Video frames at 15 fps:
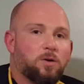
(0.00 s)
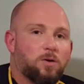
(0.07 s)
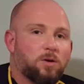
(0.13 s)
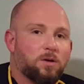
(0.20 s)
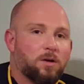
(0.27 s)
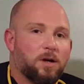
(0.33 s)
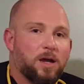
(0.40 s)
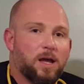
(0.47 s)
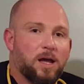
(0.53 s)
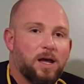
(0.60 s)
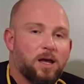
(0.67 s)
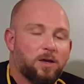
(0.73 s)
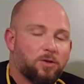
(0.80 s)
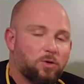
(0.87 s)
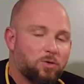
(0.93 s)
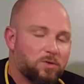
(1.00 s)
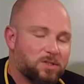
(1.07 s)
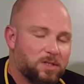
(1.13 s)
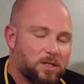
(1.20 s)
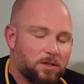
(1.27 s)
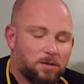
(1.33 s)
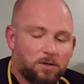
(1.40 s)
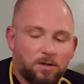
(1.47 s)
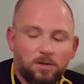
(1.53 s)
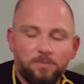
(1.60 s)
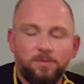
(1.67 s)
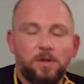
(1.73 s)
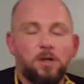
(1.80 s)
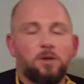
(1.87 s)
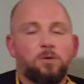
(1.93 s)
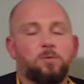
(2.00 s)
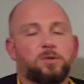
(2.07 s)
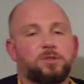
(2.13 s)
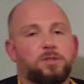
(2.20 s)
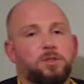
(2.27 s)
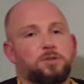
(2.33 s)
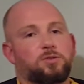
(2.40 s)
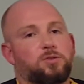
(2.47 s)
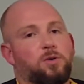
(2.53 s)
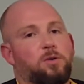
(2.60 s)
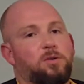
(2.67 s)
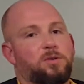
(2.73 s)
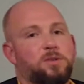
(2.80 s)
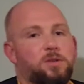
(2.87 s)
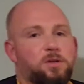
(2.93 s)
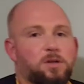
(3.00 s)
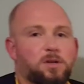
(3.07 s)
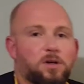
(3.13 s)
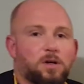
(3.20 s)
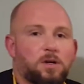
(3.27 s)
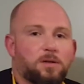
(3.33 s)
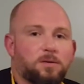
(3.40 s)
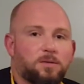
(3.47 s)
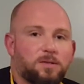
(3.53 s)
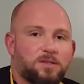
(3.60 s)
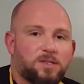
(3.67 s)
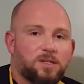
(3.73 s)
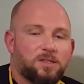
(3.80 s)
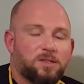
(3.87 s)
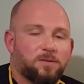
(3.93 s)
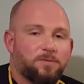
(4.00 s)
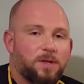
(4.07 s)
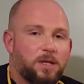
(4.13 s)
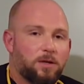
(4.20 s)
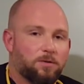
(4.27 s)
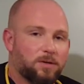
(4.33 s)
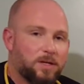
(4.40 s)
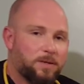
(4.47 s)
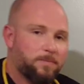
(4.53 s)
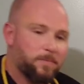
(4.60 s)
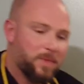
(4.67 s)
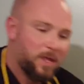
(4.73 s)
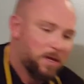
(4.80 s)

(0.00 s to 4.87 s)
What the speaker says: her acoustic nerve, which controls her sense of hearing.